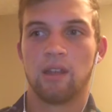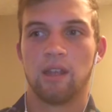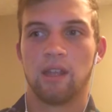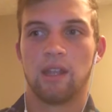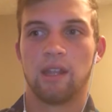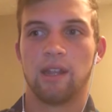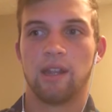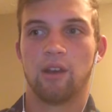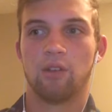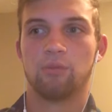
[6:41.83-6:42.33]

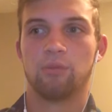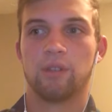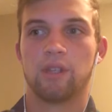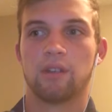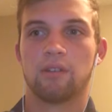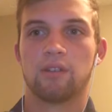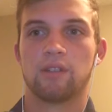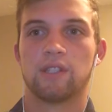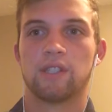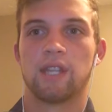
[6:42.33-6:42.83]
it helped me
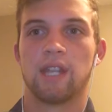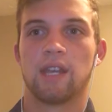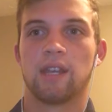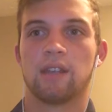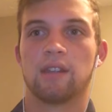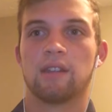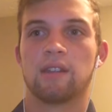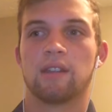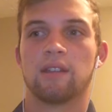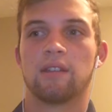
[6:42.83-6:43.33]

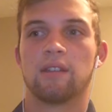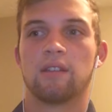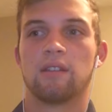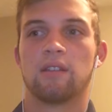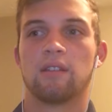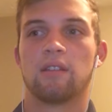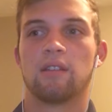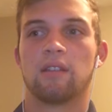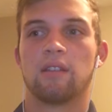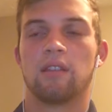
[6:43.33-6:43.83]
understand
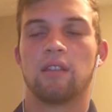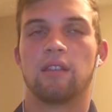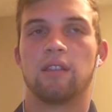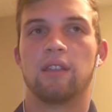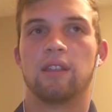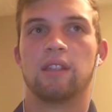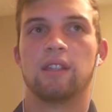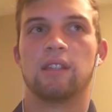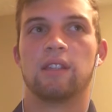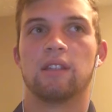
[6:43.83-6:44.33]

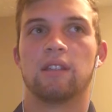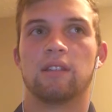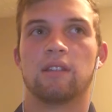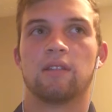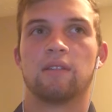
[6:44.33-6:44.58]
the